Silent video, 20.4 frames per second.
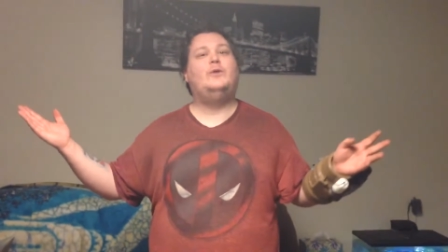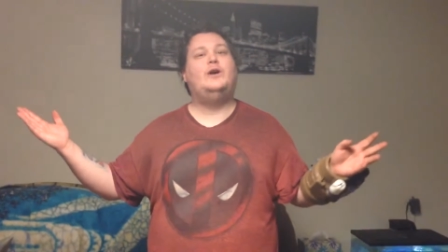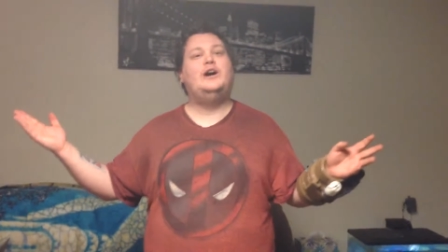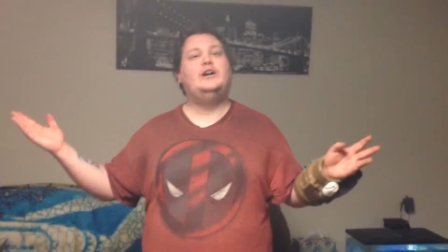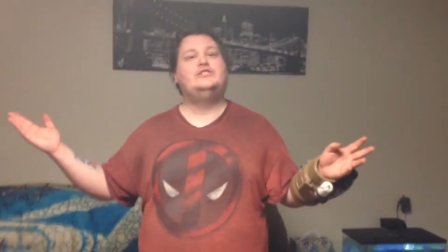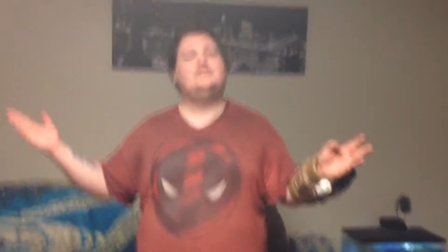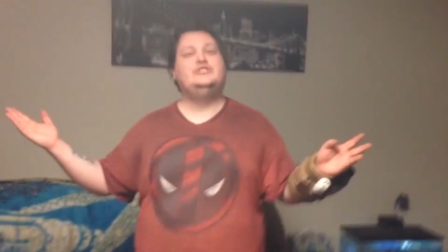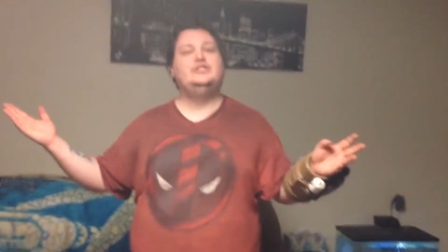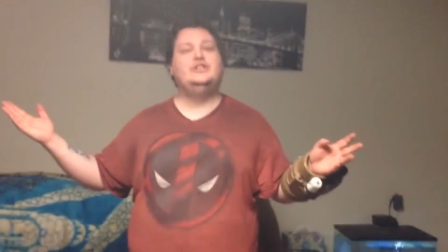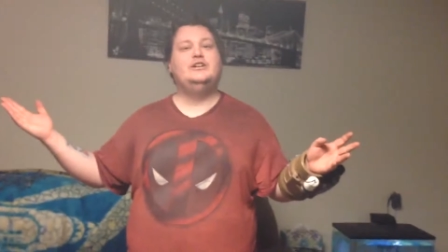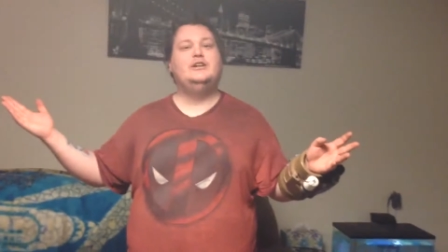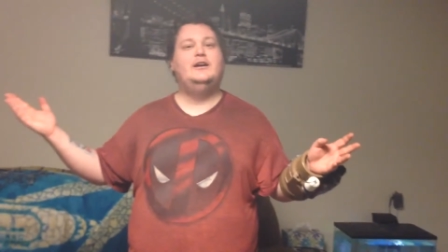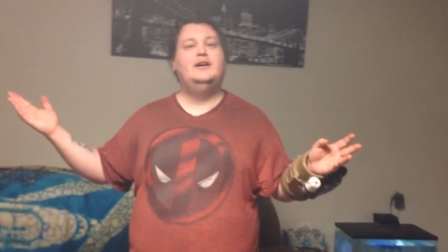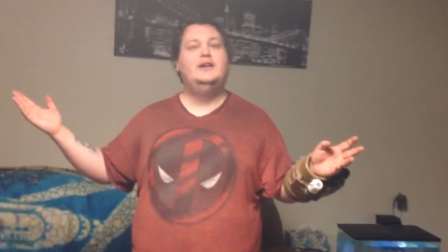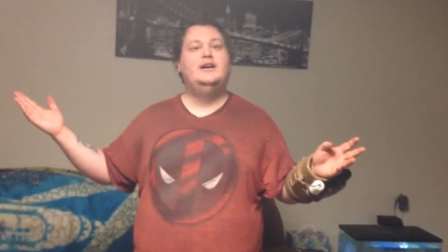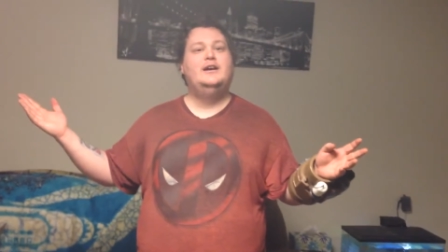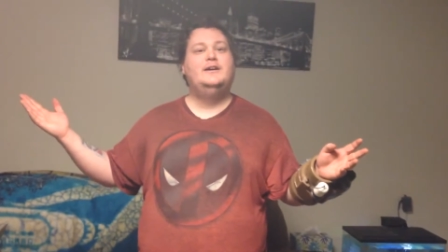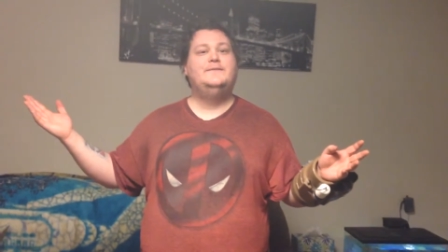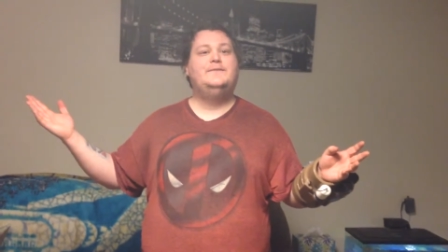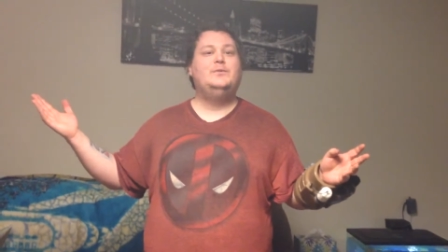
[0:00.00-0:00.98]
for watching.
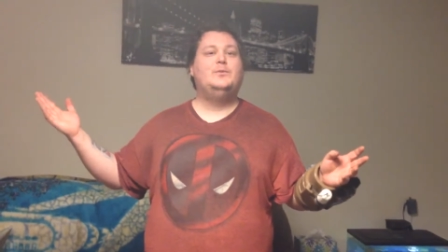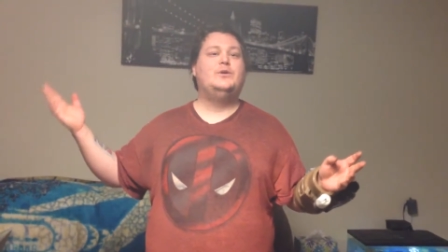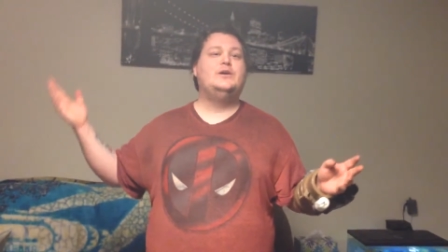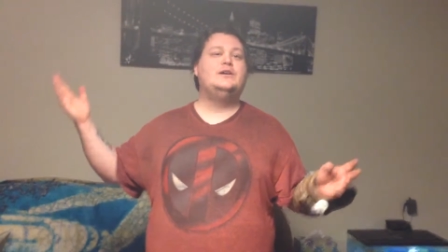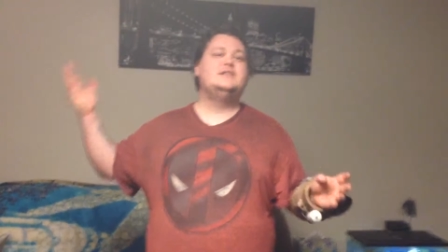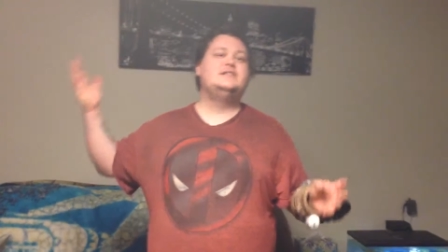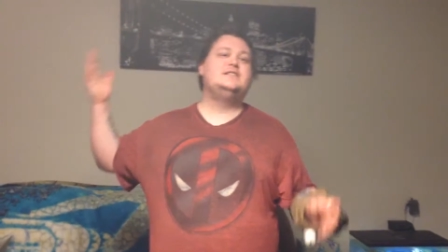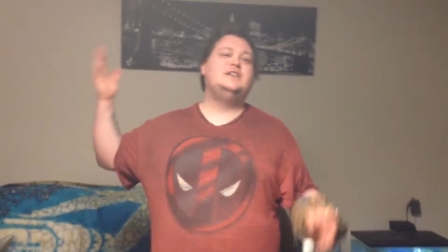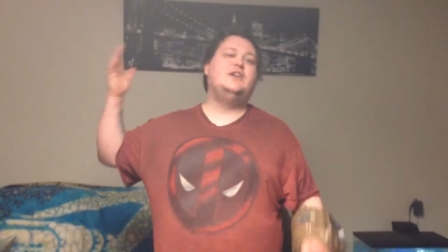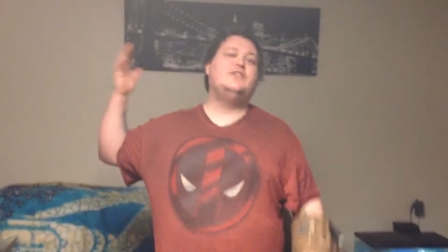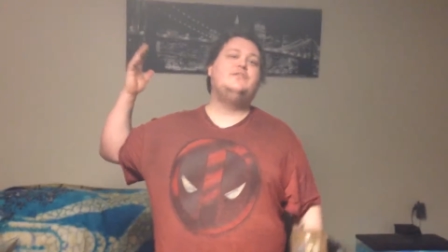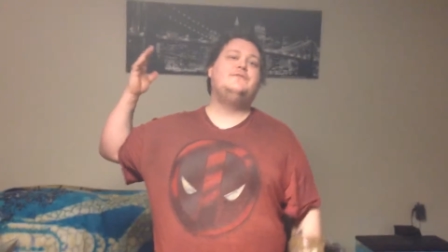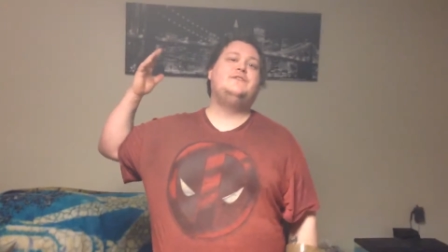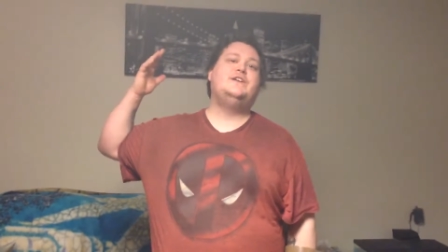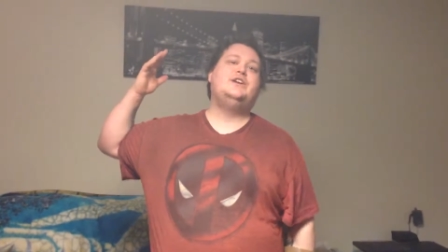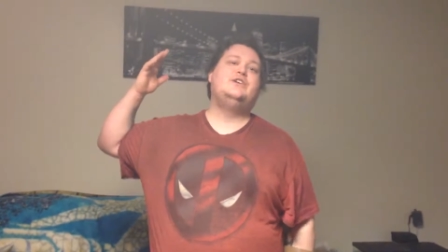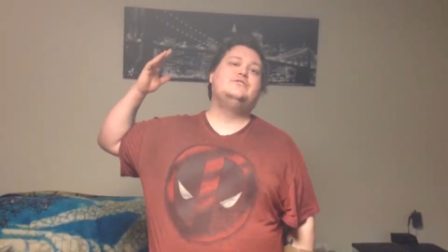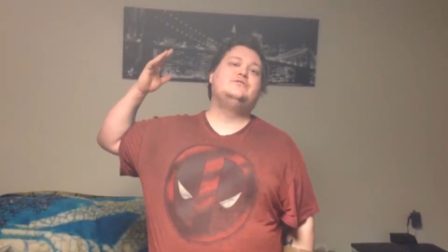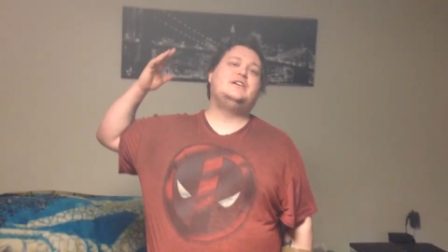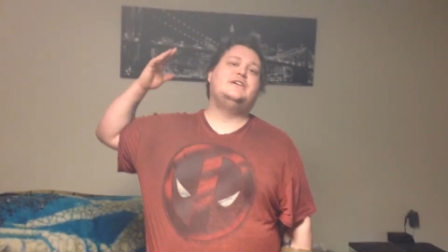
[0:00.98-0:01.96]
If you want to see other
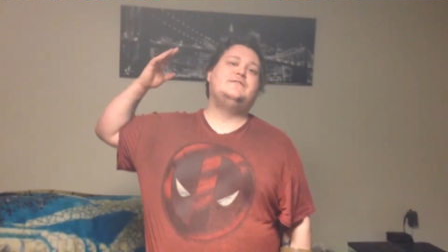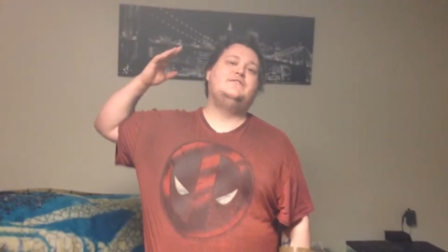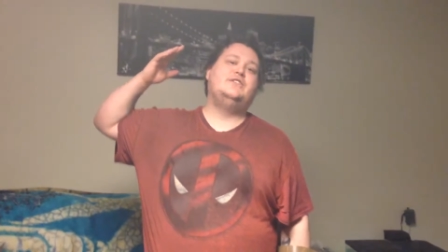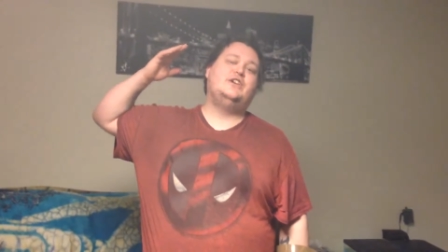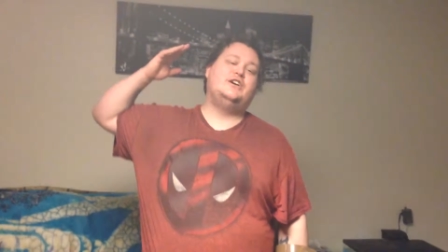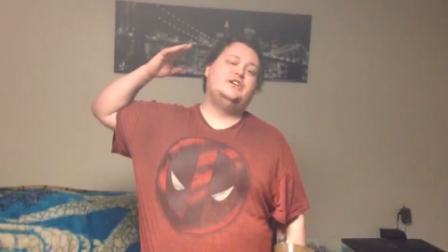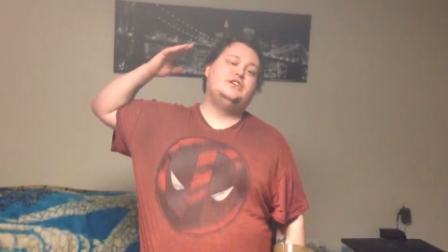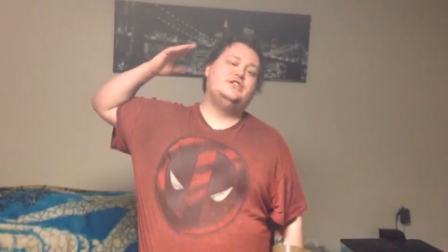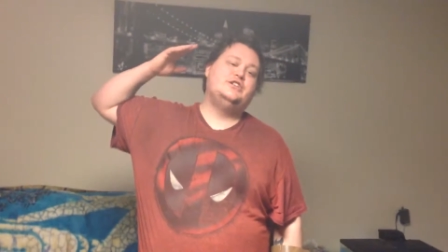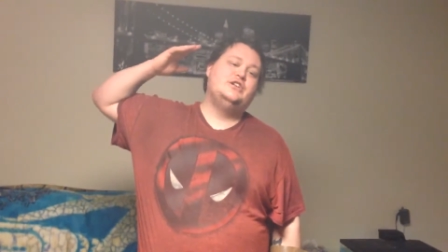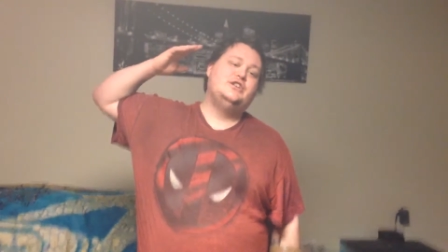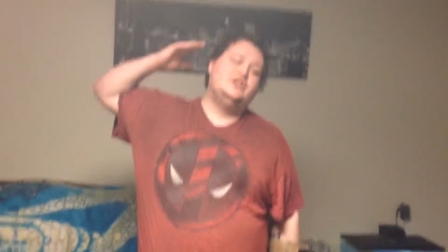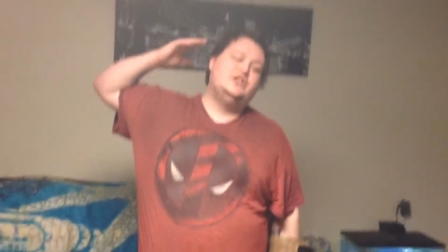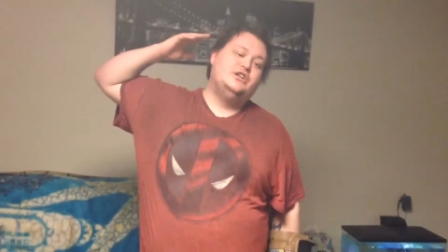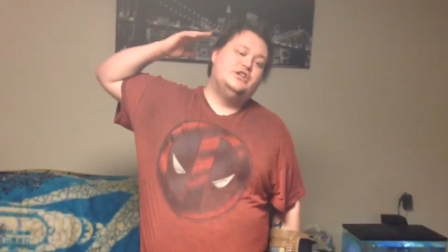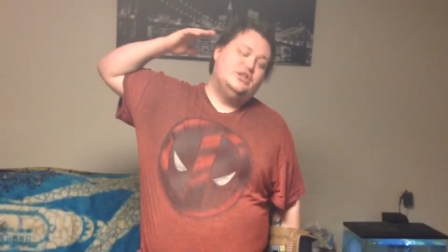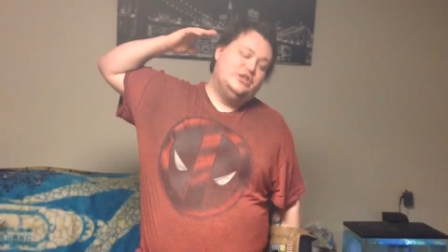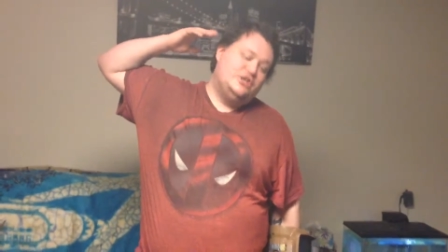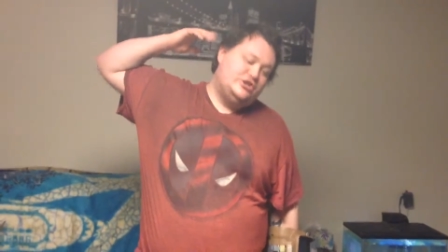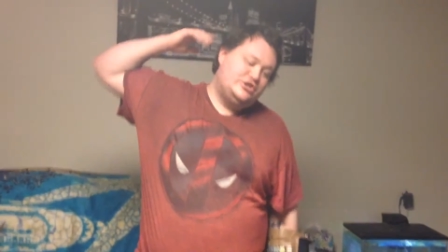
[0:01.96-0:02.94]
videos I've done,
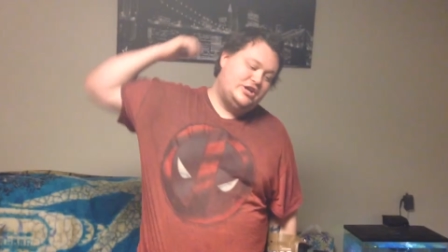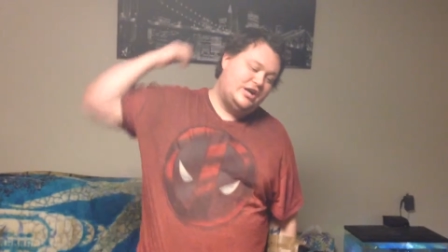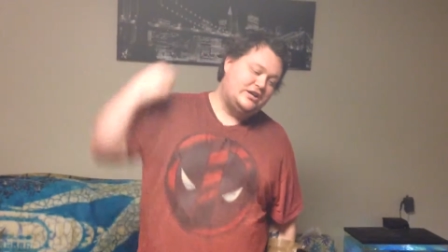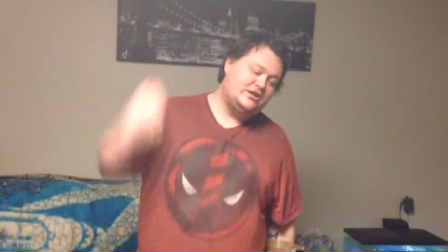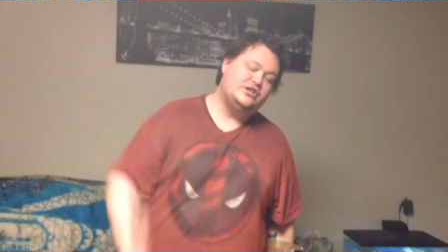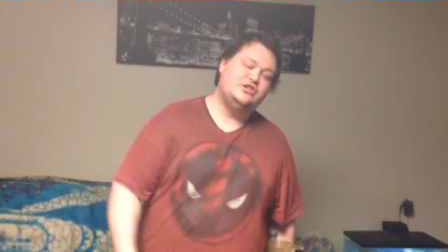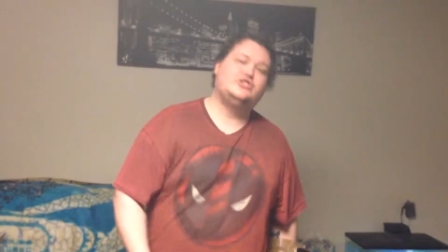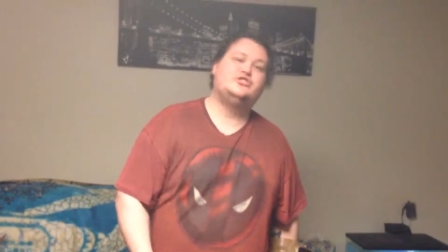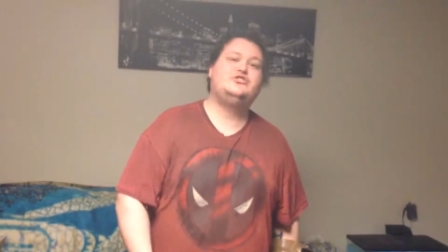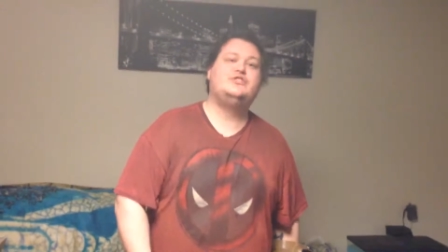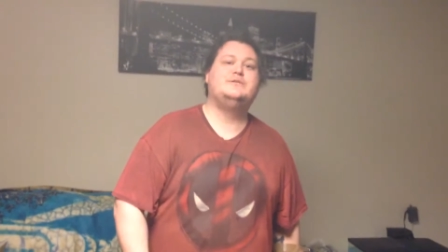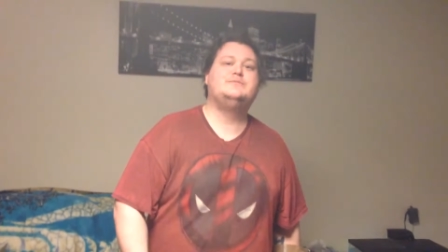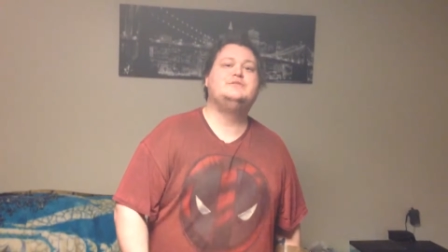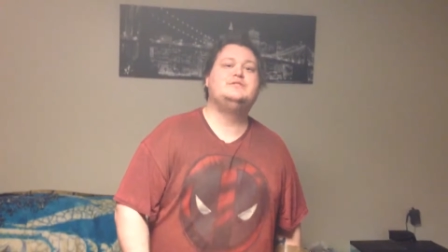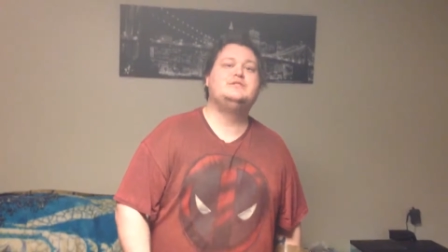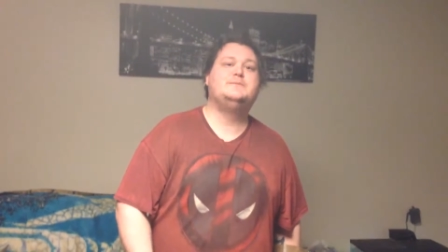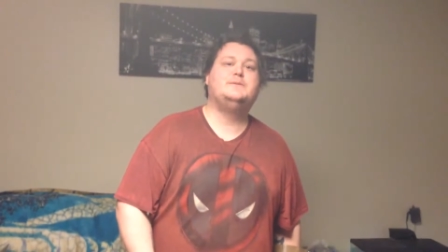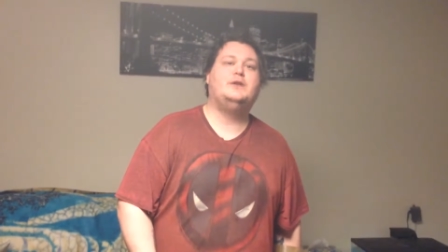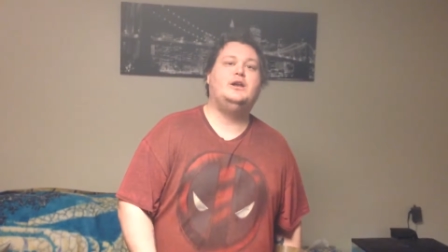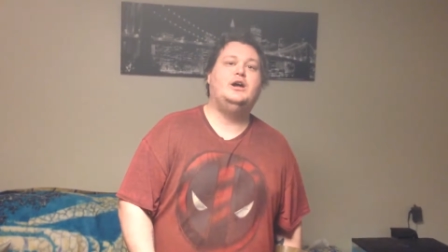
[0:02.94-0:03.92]
check the
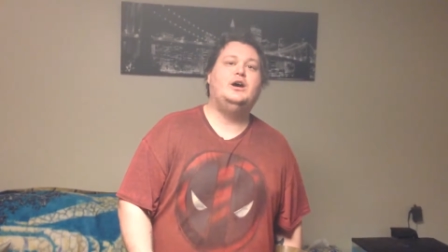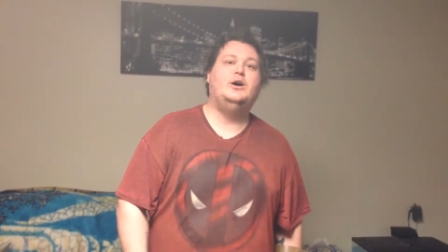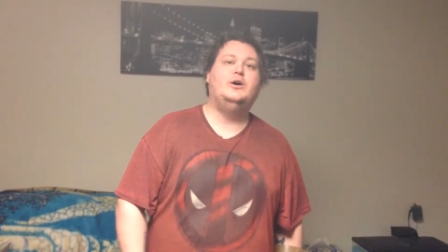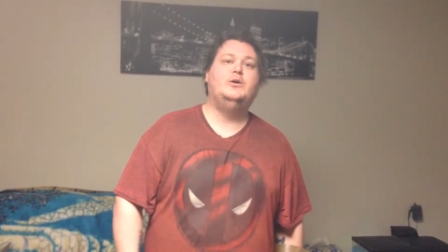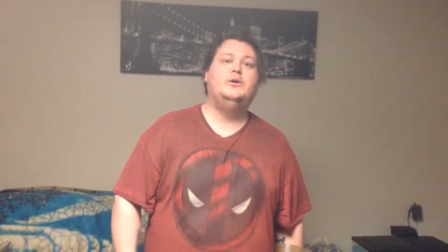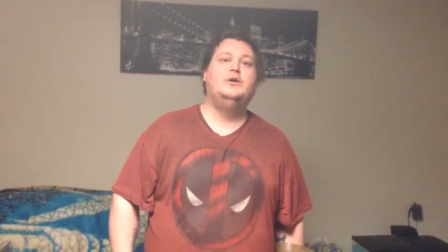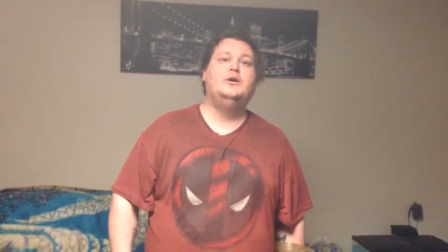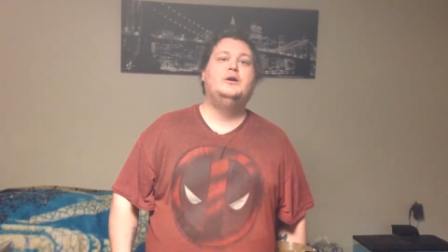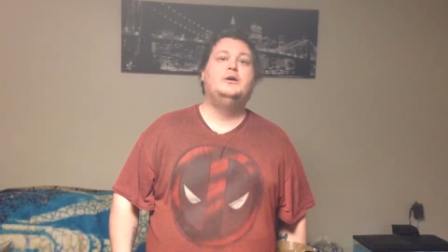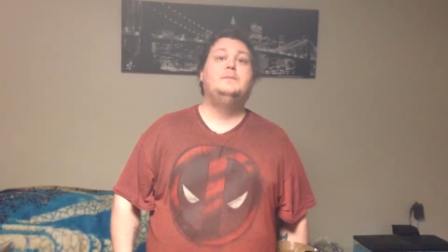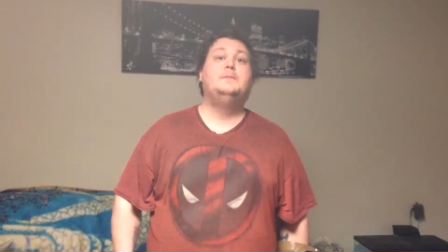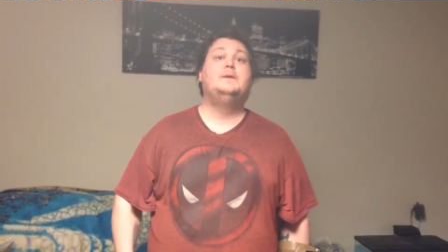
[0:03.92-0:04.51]
descriptions below.